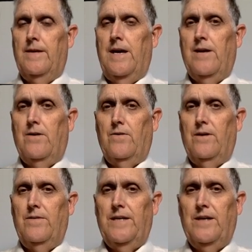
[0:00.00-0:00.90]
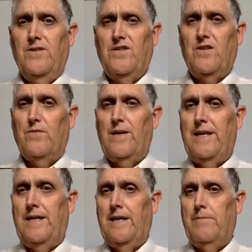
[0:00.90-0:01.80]
Now, we can also
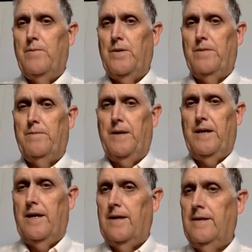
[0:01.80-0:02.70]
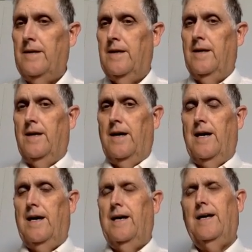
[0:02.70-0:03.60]
read an input pin.
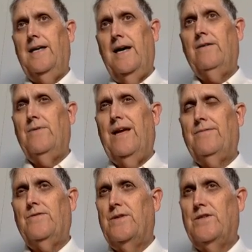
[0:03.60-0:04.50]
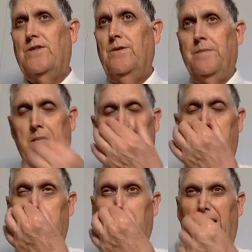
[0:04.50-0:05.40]
Uh, again, we have to assume that
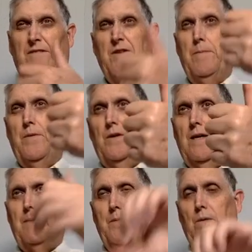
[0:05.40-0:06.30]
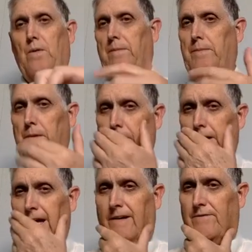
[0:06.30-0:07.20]
you either have a pull-up or a
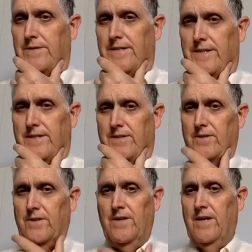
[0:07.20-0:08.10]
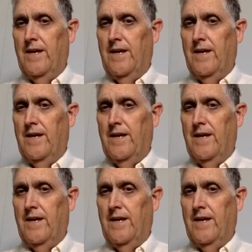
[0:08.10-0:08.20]
pull-down resistor.